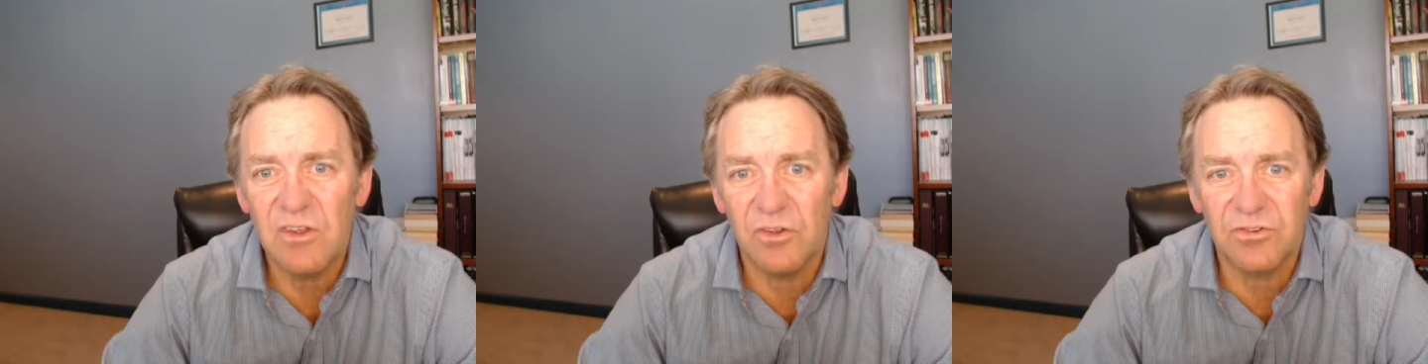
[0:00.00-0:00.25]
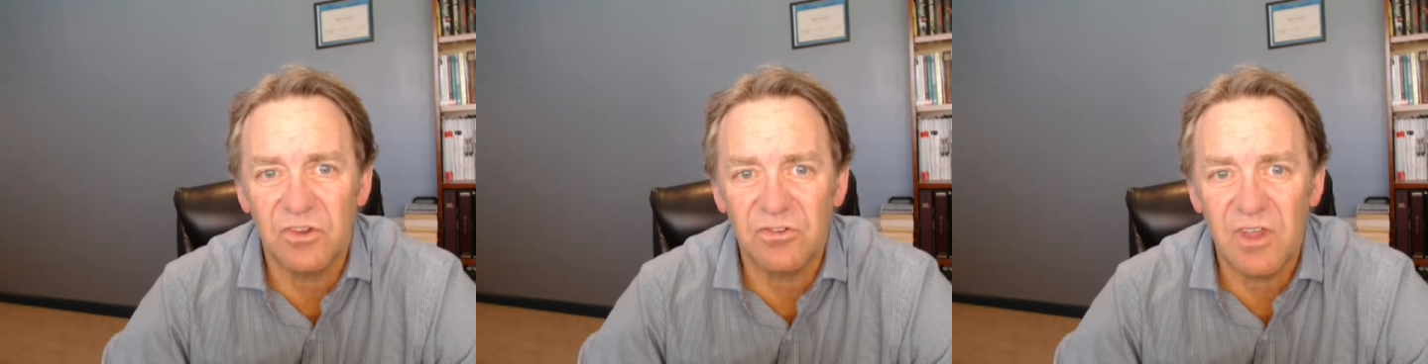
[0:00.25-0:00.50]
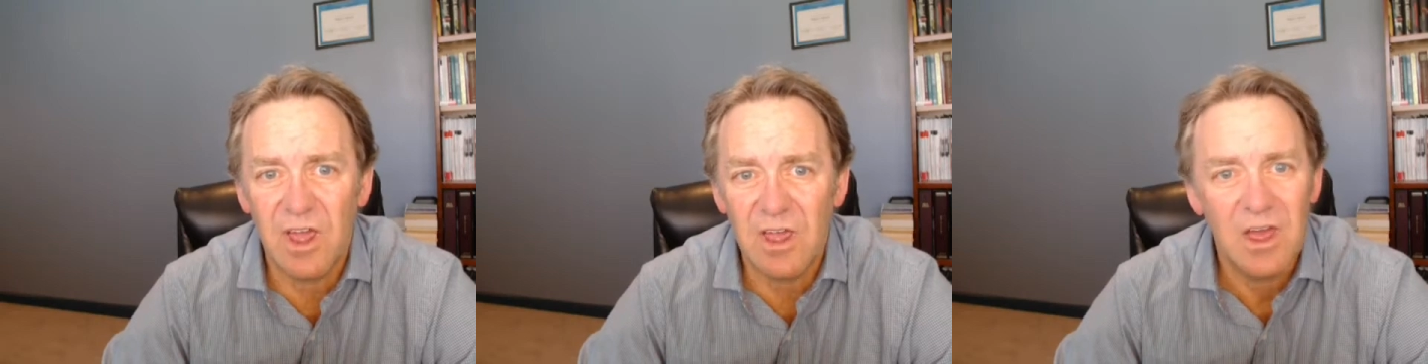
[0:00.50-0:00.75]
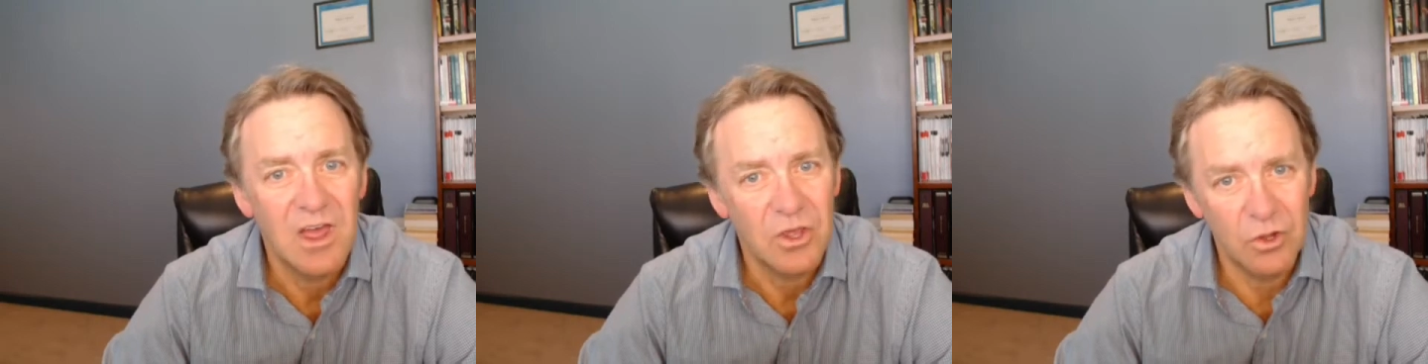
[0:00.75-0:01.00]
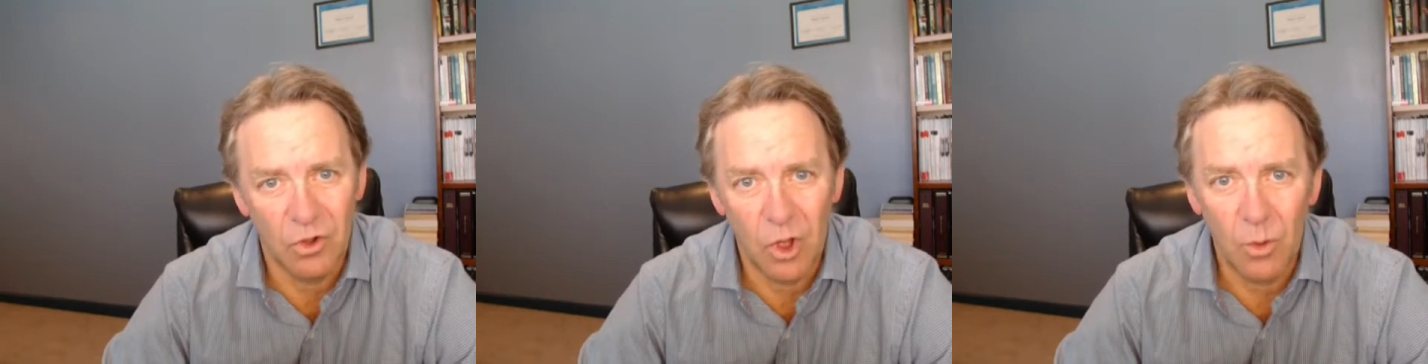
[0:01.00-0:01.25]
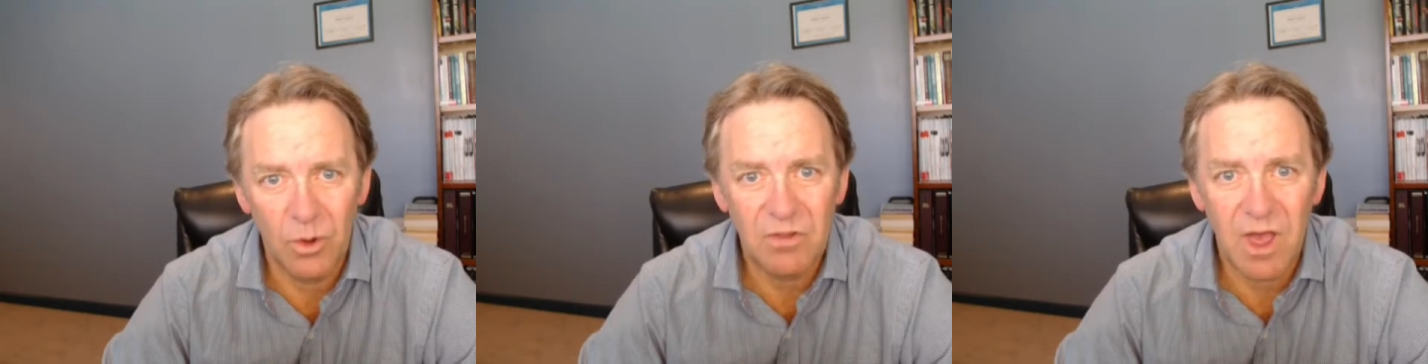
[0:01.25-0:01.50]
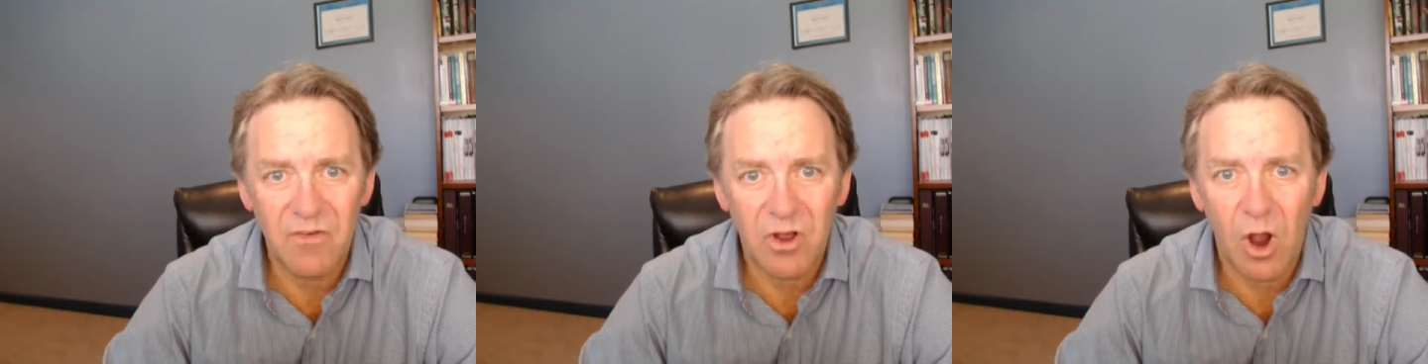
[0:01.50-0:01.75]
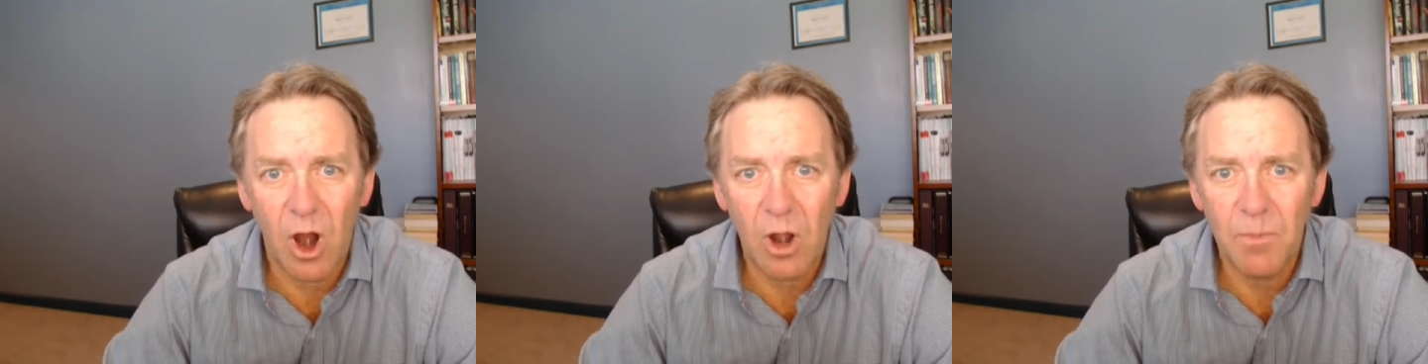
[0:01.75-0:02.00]
to say, you'll always have a
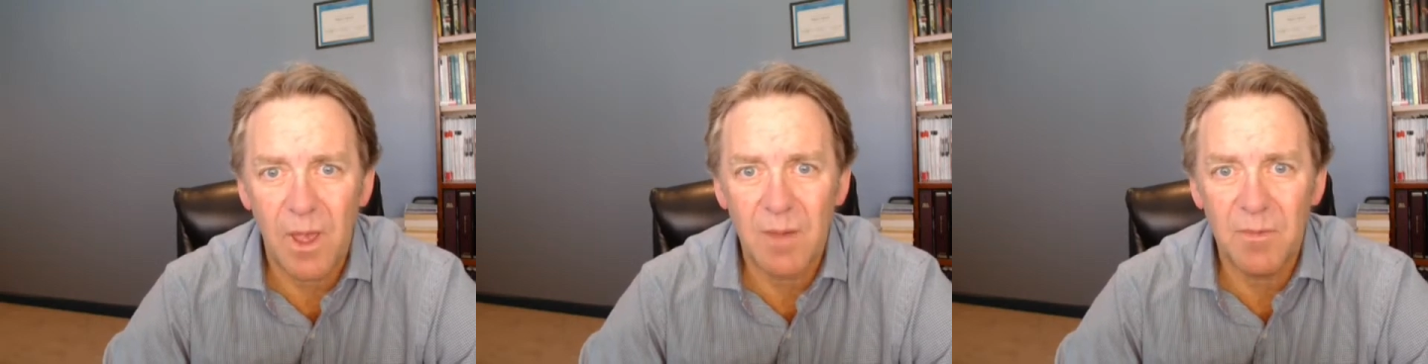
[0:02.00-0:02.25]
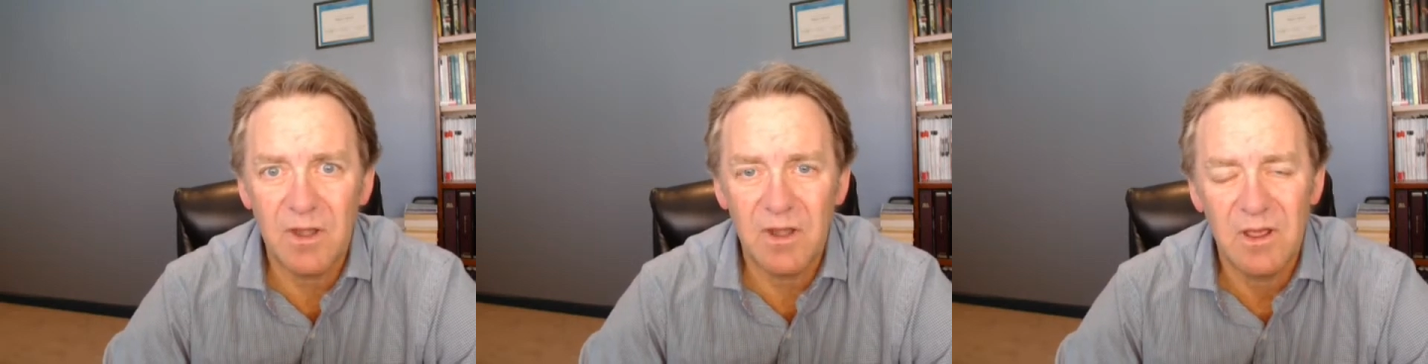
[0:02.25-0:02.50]
car payment.